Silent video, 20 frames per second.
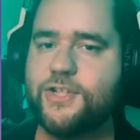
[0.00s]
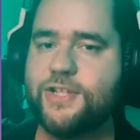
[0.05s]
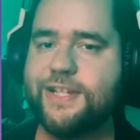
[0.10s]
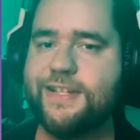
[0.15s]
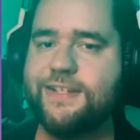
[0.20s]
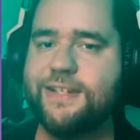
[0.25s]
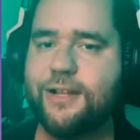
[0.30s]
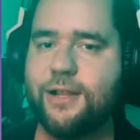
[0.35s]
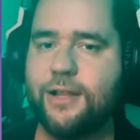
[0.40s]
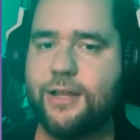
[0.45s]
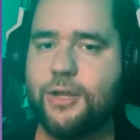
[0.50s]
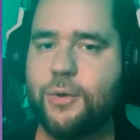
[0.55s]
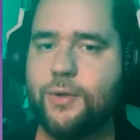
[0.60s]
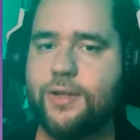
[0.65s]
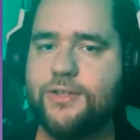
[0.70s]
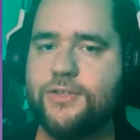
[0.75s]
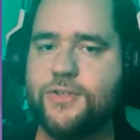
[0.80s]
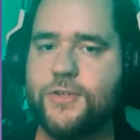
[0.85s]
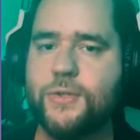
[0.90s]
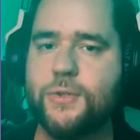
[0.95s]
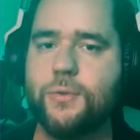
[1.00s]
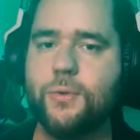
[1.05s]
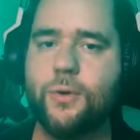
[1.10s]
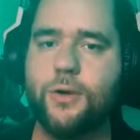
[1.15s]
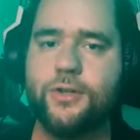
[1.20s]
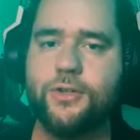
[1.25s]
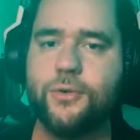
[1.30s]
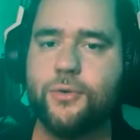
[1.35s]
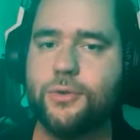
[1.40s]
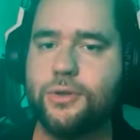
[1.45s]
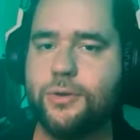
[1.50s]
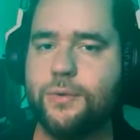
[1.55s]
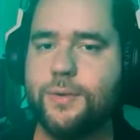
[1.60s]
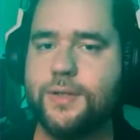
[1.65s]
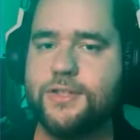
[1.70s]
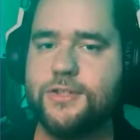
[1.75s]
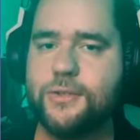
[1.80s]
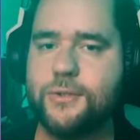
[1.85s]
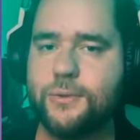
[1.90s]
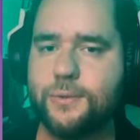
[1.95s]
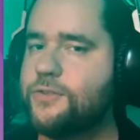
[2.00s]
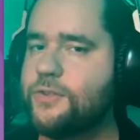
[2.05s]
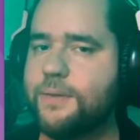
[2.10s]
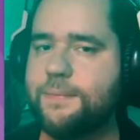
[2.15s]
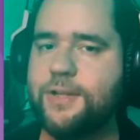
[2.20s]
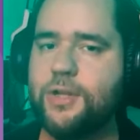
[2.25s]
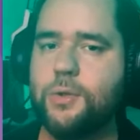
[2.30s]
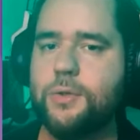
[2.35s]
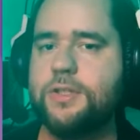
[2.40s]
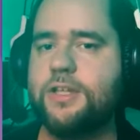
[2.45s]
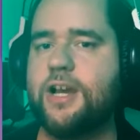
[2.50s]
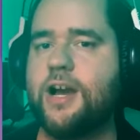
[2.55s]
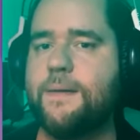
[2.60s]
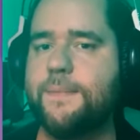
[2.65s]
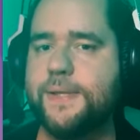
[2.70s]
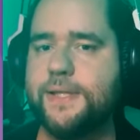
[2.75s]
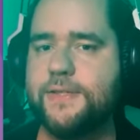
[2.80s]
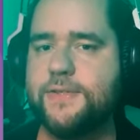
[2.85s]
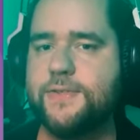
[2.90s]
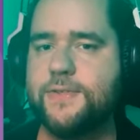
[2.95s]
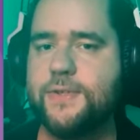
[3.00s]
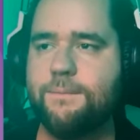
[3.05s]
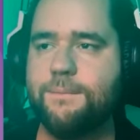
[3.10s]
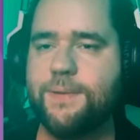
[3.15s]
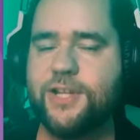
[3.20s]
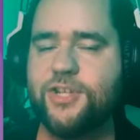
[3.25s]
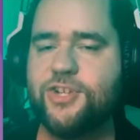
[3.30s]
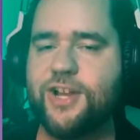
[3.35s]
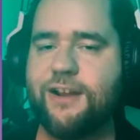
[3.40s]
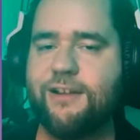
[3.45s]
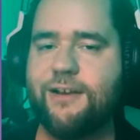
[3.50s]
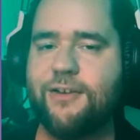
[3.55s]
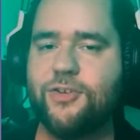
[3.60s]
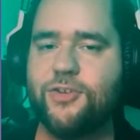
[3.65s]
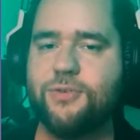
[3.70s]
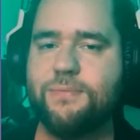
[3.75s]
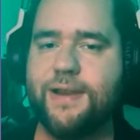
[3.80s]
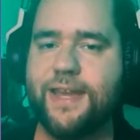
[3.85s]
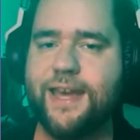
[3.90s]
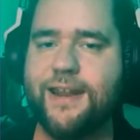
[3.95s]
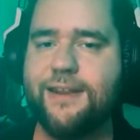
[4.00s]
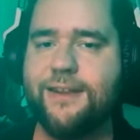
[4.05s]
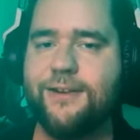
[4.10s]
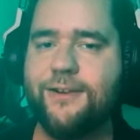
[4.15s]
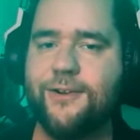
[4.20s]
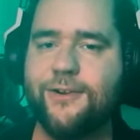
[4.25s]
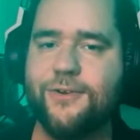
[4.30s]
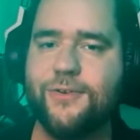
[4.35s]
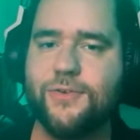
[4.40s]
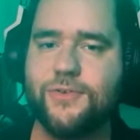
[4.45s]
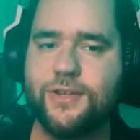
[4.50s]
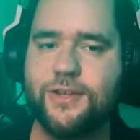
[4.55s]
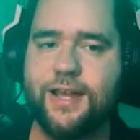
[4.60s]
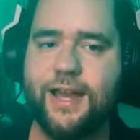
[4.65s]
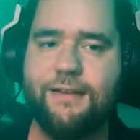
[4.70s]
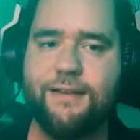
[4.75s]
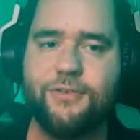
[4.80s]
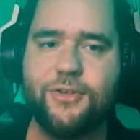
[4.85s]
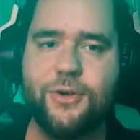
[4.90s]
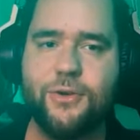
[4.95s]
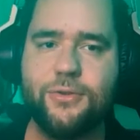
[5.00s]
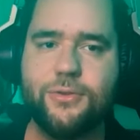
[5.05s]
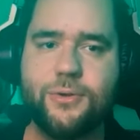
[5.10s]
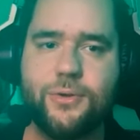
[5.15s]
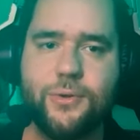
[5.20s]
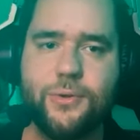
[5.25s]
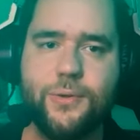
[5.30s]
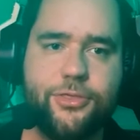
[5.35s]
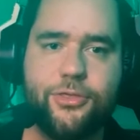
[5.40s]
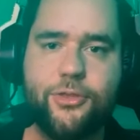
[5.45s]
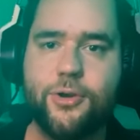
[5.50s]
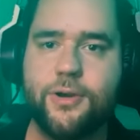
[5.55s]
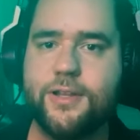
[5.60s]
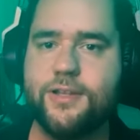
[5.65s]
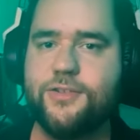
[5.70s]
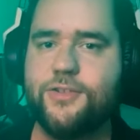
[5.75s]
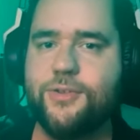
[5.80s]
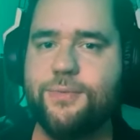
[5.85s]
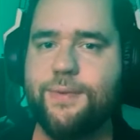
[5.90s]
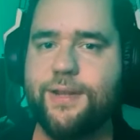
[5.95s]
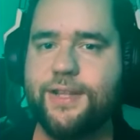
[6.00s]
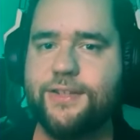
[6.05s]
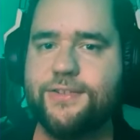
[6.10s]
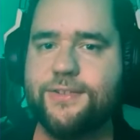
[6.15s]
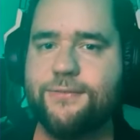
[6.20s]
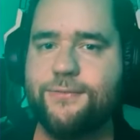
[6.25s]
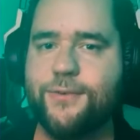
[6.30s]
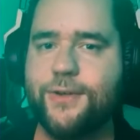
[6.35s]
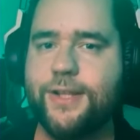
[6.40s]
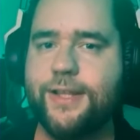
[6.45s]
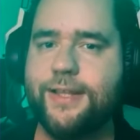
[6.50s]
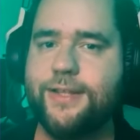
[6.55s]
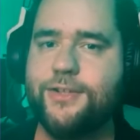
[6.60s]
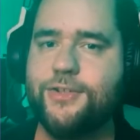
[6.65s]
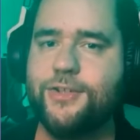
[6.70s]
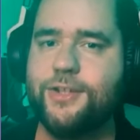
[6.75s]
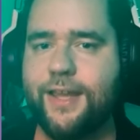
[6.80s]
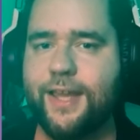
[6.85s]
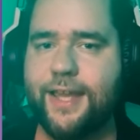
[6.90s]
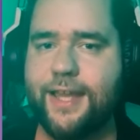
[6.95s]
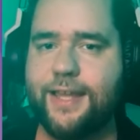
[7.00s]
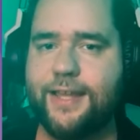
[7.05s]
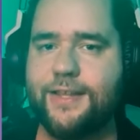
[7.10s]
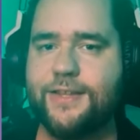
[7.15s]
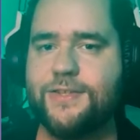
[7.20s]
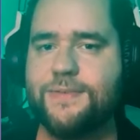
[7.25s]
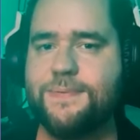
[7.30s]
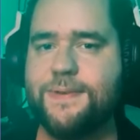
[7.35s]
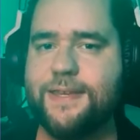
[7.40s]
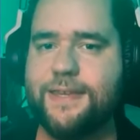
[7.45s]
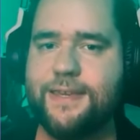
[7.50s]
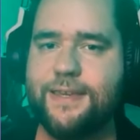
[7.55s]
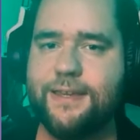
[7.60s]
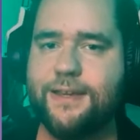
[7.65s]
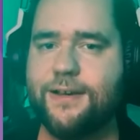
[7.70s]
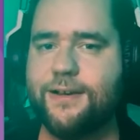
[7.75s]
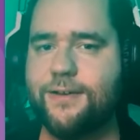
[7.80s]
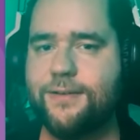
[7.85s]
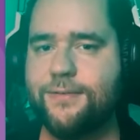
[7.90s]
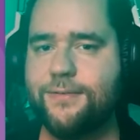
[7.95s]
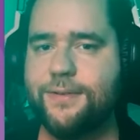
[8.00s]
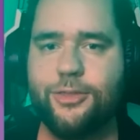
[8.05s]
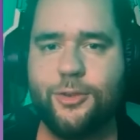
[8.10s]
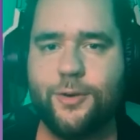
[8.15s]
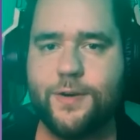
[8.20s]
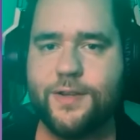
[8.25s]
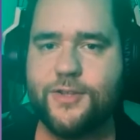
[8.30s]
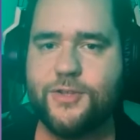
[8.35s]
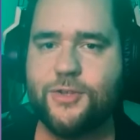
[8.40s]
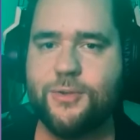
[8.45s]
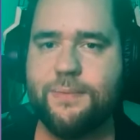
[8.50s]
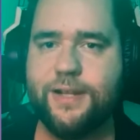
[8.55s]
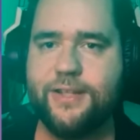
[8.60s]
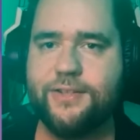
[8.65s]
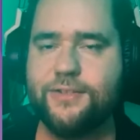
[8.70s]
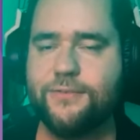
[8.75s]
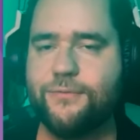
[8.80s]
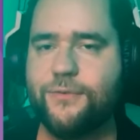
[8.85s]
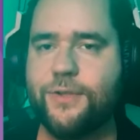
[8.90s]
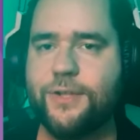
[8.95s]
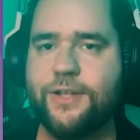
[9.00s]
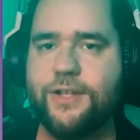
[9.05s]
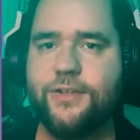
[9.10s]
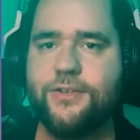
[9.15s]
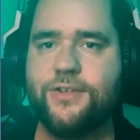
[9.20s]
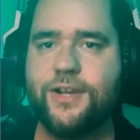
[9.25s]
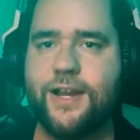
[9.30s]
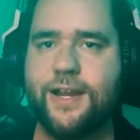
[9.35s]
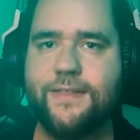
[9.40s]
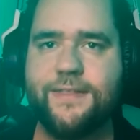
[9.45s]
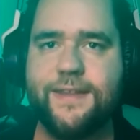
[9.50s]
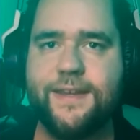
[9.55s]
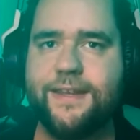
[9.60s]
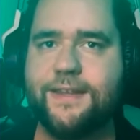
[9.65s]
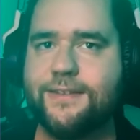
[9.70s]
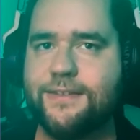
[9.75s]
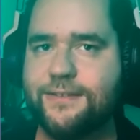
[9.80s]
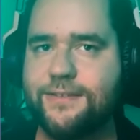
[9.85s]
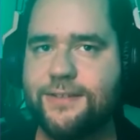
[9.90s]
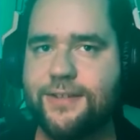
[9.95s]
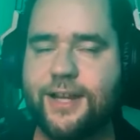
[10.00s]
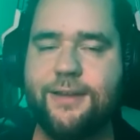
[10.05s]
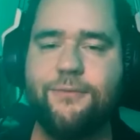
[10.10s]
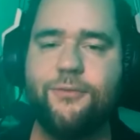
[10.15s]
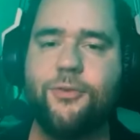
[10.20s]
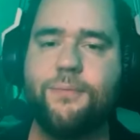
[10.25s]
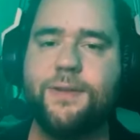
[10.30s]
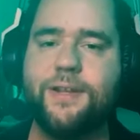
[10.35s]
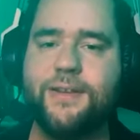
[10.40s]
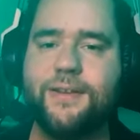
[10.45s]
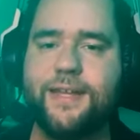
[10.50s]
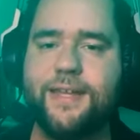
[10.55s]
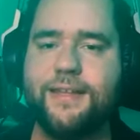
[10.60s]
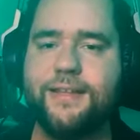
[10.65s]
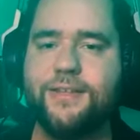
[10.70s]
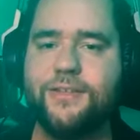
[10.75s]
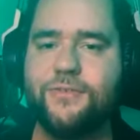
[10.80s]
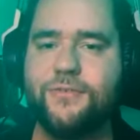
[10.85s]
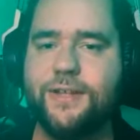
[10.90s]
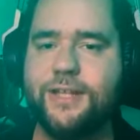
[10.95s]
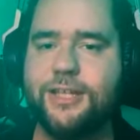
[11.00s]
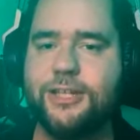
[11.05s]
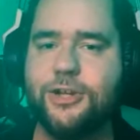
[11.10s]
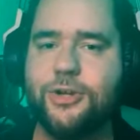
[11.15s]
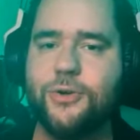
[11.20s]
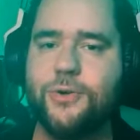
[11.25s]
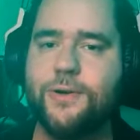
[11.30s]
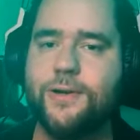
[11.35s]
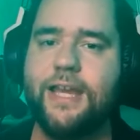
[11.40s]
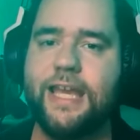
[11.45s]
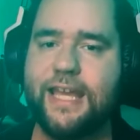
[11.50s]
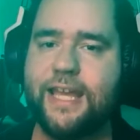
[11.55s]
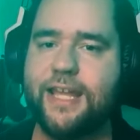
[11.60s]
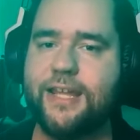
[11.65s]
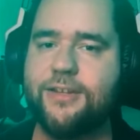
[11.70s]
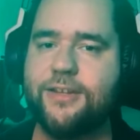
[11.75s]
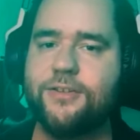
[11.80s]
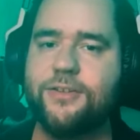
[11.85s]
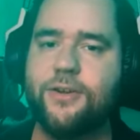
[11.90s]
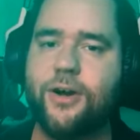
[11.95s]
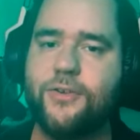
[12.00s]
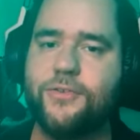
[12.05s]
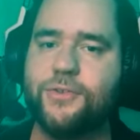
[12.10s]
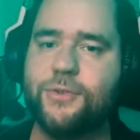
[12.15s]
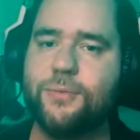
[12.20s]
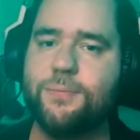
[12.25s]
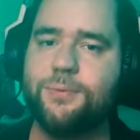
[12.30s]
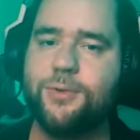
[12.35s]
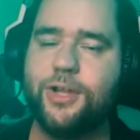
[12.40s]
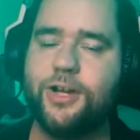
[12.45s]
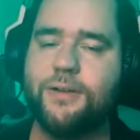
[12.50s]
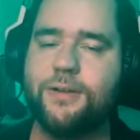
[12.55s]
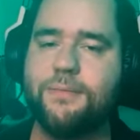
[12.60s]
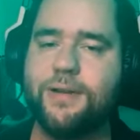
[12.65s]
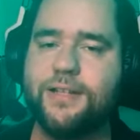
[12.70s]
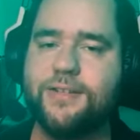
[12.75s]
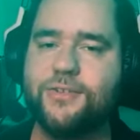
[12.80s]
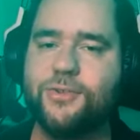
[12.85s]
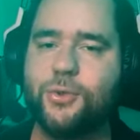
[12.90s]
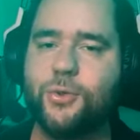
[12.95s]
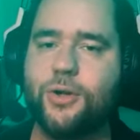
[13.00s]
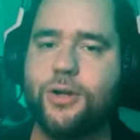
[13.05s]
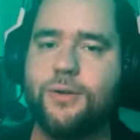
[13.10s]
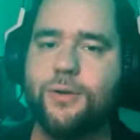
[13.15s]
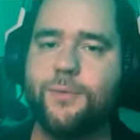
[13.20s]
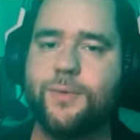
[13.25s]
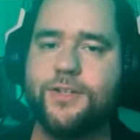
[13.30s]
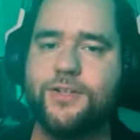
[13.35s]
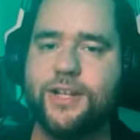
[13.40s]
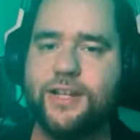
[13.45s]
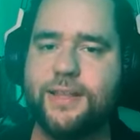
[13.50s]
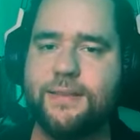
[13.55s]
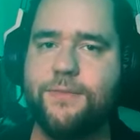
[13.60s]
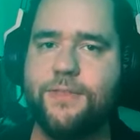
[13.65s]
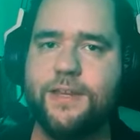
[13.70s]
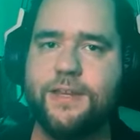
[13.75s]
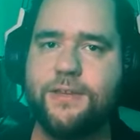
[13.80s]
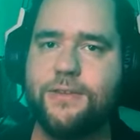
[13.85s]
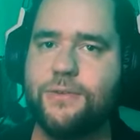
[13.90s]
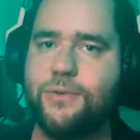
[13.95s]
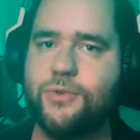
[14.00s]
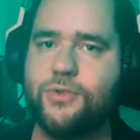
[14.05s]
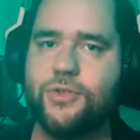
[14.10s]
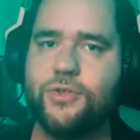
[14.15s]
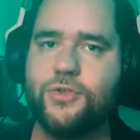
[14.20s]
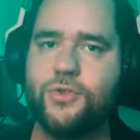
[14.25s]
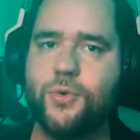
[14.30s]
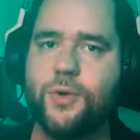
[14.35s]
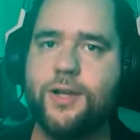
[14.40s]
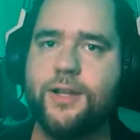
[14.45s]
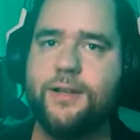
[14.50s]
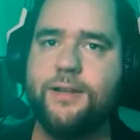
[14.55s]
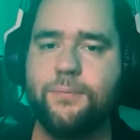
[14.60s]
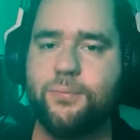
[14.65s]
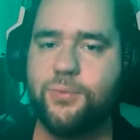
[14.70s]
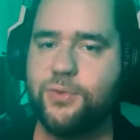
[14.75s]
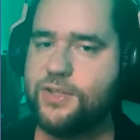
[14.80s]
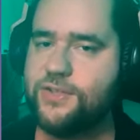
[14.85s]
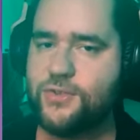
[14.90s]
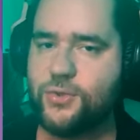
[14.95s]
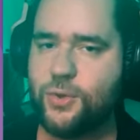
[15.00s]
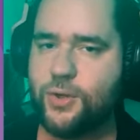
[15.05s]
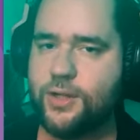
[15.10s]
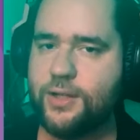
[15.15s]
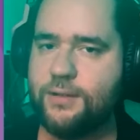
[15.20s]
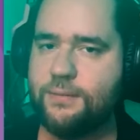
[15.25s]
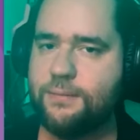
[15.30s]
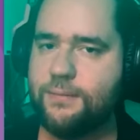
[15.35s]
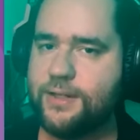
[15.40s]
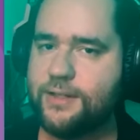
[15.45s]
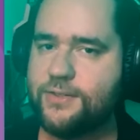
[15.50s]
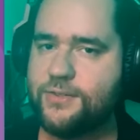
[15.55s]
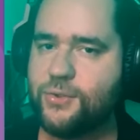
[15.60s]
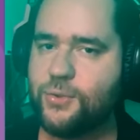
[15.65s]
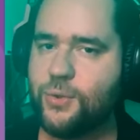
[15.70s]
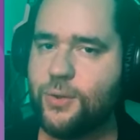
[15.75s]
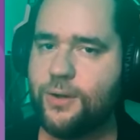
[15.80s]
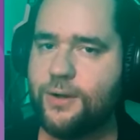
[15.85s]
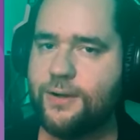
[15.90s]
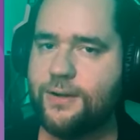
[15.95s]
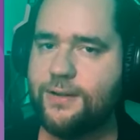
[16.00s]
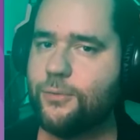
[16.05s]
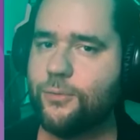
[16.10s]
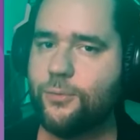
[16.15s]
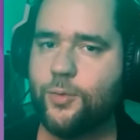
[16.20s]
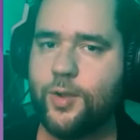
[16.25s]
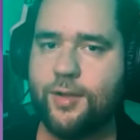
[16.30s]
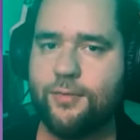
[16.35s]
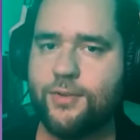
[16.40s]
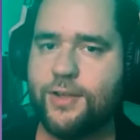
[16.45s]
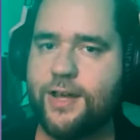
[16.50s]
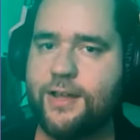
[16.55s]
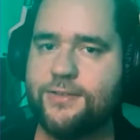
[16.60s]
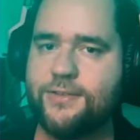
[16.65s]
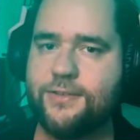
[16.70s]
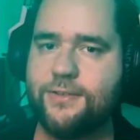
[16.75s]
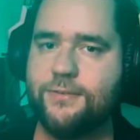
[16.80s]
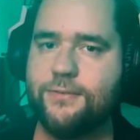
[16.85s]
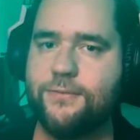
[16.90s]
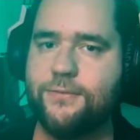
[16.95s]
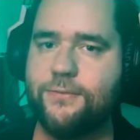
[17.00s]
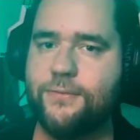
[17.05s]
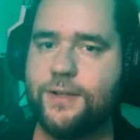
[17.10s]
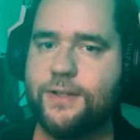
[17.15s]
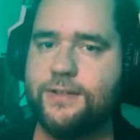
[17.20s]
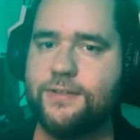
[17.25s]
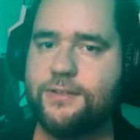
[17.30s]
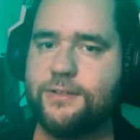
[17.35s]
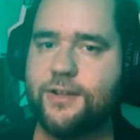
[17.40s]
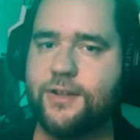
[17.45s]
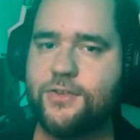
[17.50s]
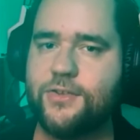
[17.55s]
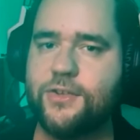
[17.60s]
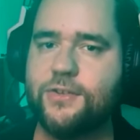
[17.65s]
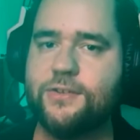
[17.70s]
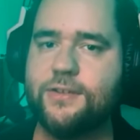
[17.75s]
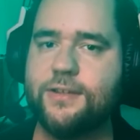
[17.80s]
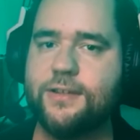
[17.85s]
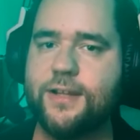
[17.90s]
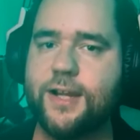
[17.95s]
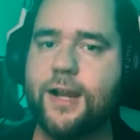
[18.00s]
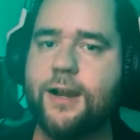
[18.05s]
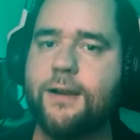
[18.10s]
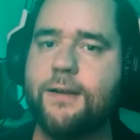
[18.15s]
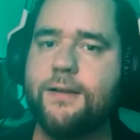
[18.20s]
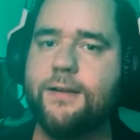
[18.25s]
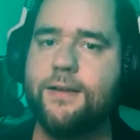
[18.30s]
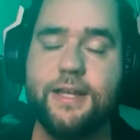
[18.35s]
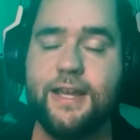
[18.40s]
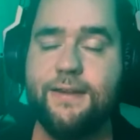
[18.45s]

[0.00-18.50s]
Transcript: detail I go into or don't go into. So let me know in the comments. Big shout out to my editor who's going to have to go through 32 minutes of footage. And speaking of 32 minutes of footage, I think it's time for me to end this video and also plug my Discord, which I think you should join. Please join my Discord. We have lots of fun discussions in there.